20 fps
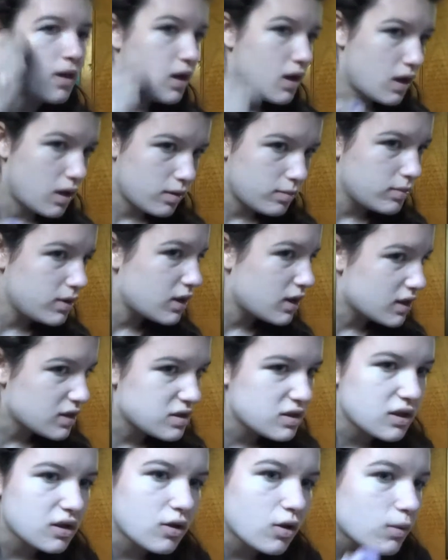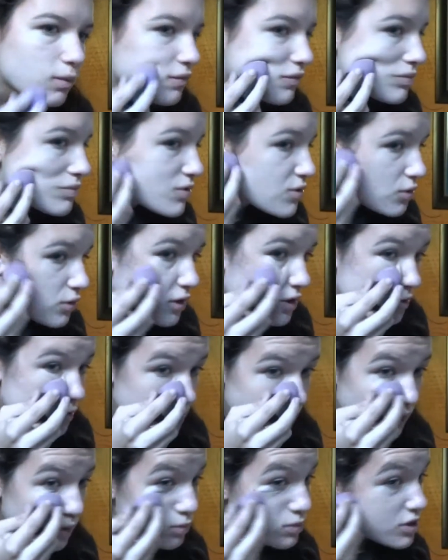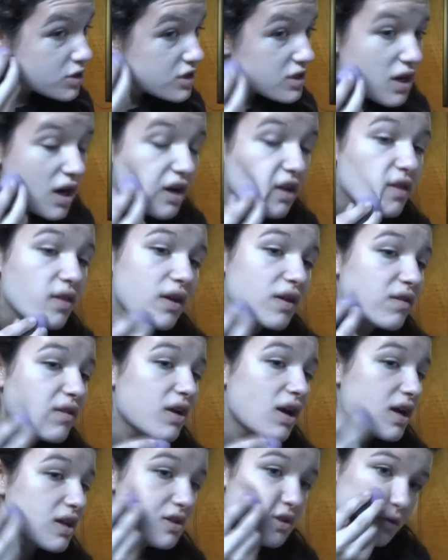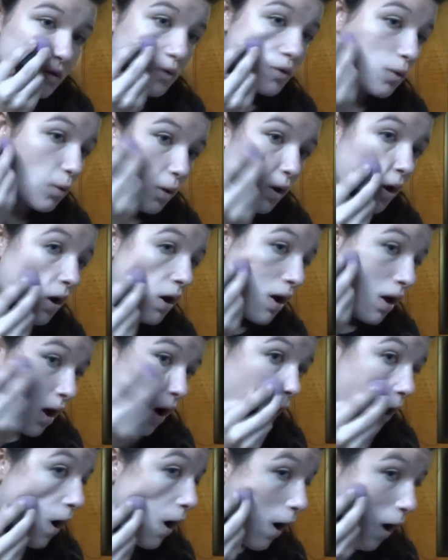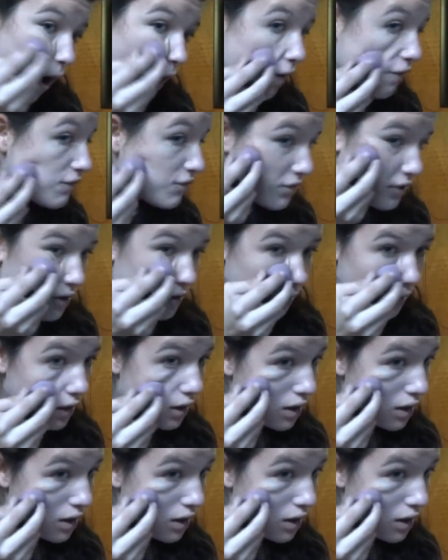I mean I stayed home from school yesterday, which is not a thing that I do often.